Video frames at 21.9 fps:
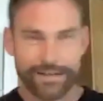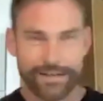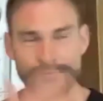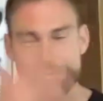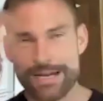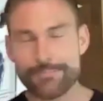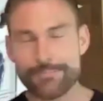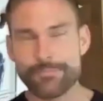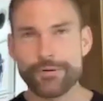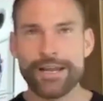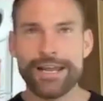They
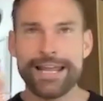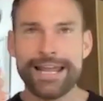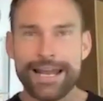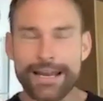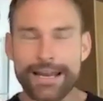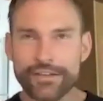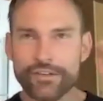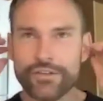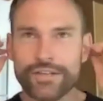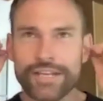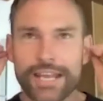wrap your
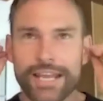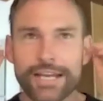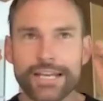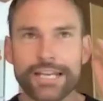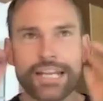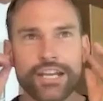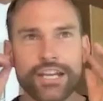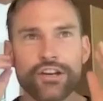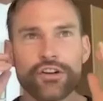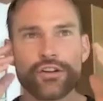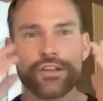head. You can't
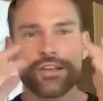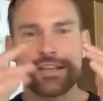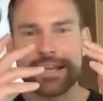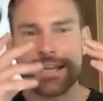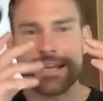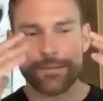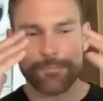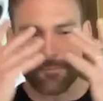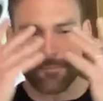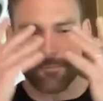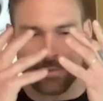hear. You
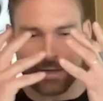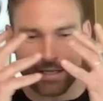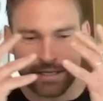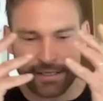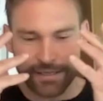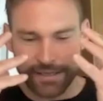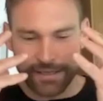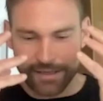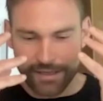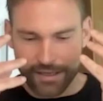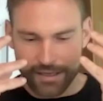can't like,